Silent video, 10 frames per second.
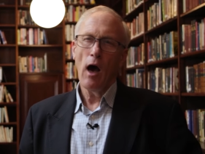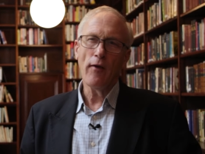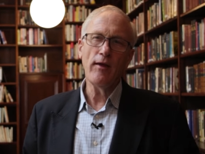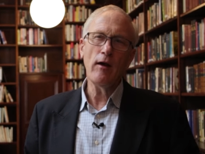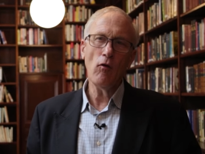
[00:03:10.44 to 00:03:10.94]
I
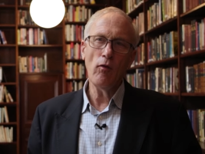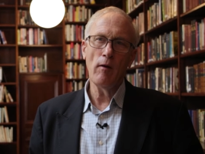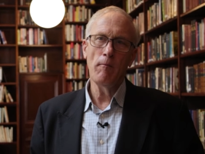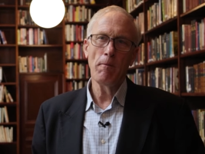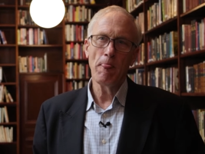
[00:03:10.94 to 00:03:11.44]
think on
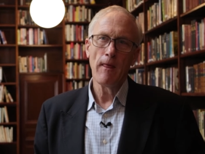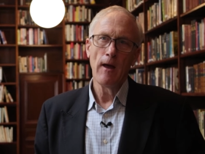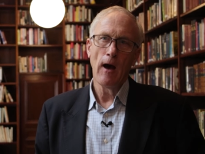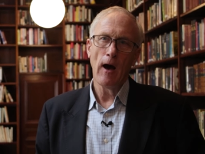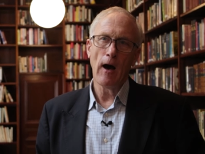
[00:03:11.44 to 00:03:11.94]
the
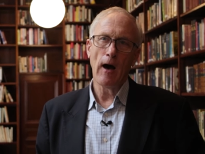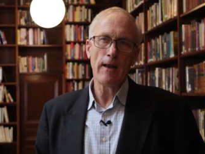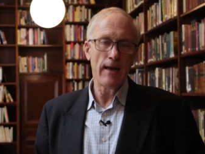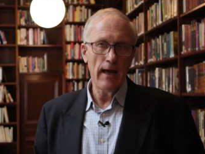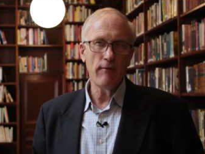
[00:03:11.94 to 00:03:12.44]
uh,
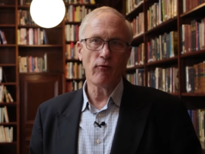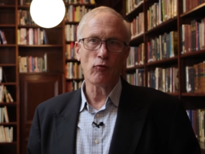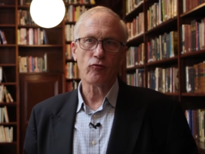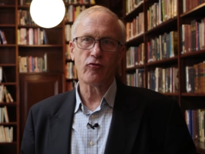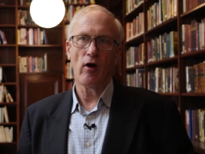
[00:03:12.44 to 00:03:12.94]

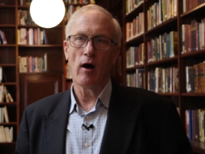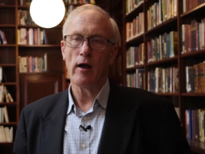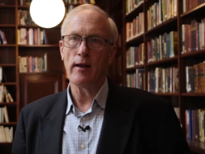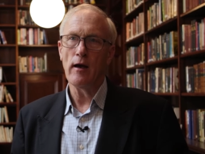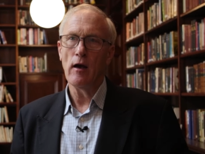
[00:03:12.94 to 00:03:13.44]
naval
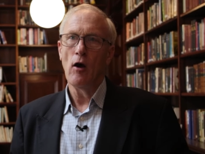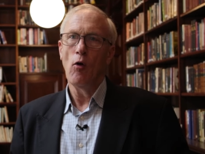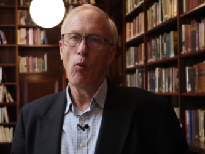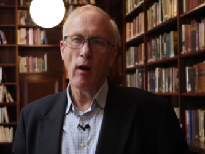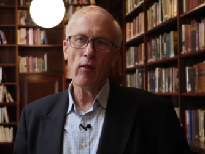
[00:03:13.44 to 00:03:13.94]
side,
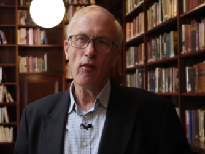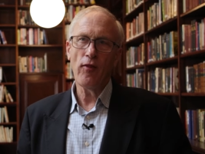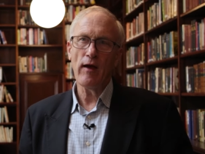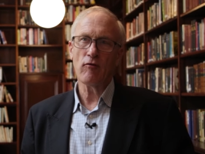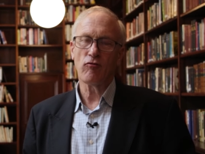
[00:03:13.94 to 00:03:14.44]
one of the
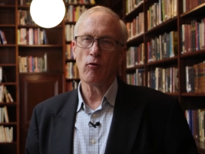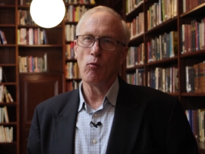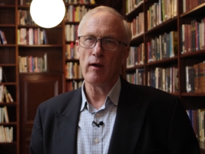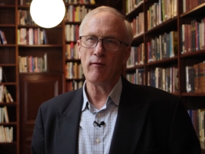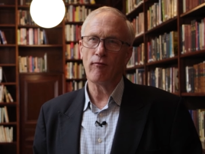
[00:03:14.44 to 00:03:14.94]
things
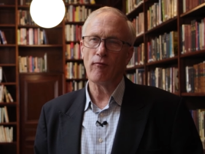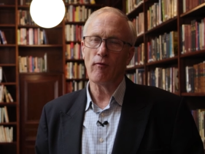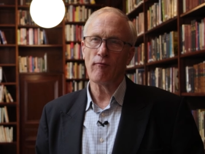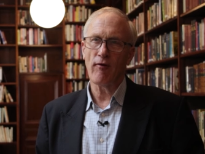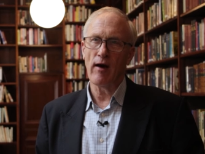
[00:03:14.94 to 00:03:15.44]
that we've
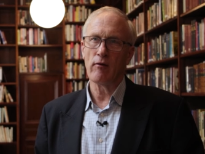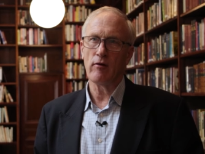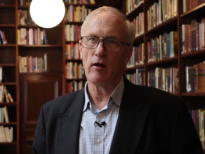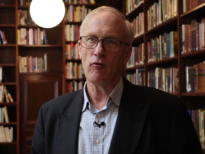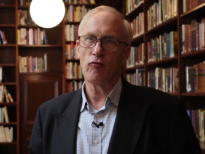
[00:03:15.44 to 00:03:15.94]

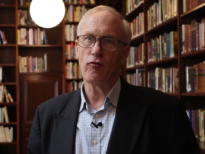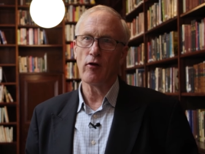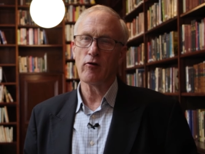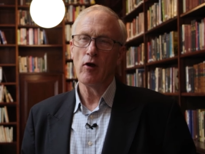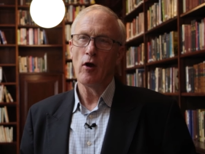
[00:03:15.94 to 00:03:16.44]
found is
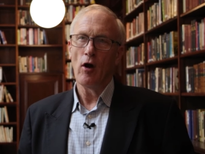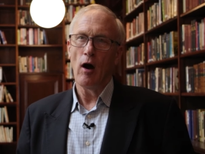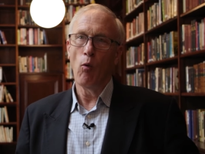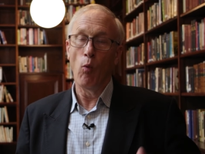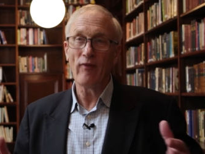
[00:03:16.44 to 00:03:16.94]
that
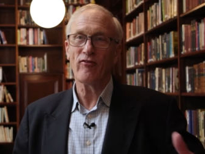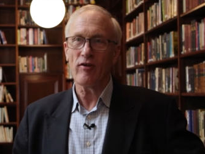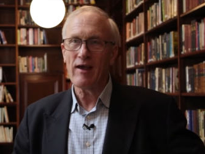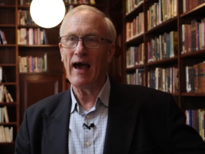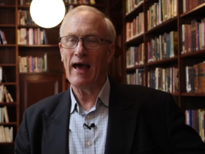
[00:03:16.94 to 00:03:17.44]
once
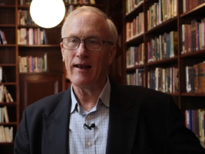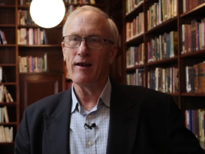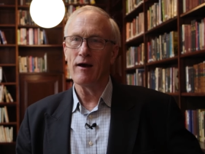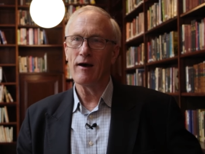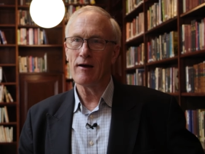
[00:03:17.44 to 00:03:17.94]

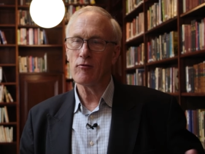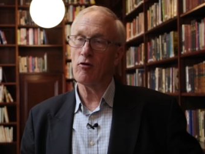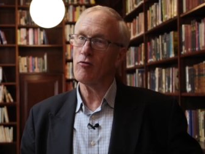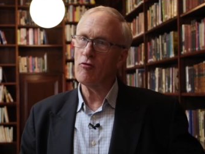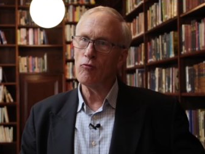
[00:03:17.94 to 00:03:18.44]
again,
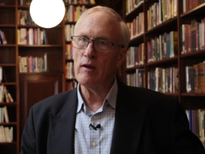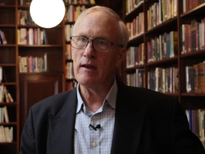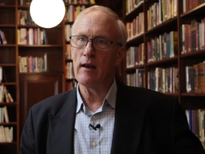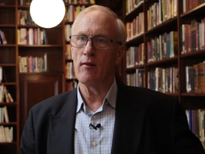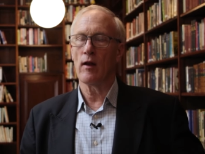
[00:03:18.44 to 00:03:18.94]
just as we
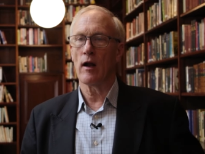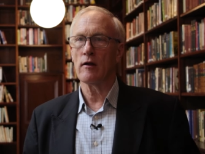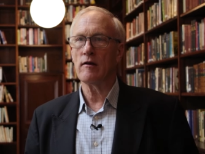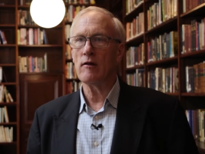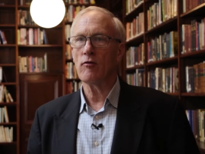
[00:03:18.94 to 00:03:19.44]
did in the
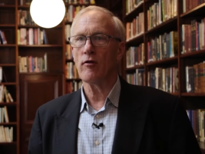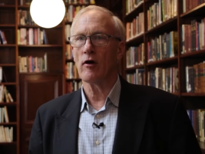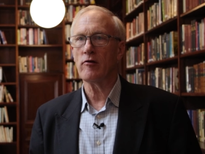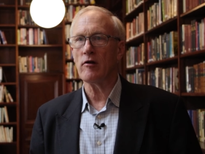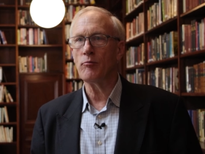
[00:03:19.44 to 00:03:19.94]

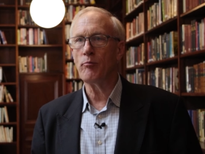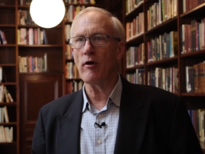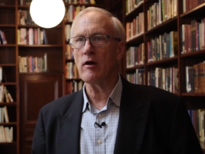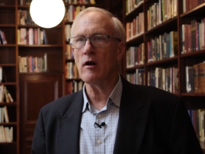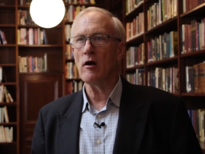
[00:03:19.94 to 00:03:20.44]
1930s,
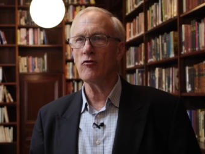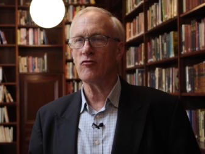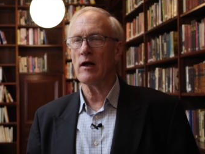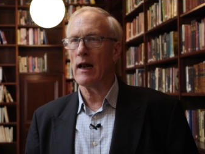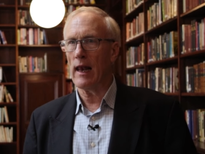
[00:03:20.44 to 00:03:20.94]
Britain
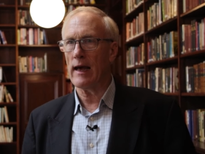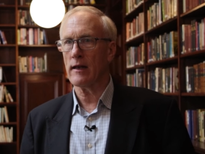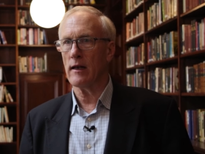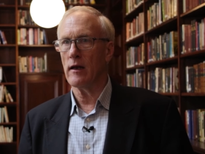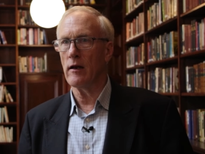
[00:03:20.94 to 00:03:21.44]
has
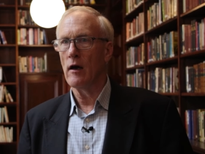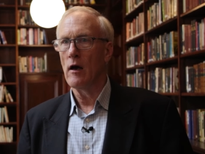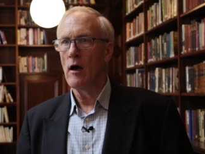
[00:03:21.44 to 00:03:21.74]
neglected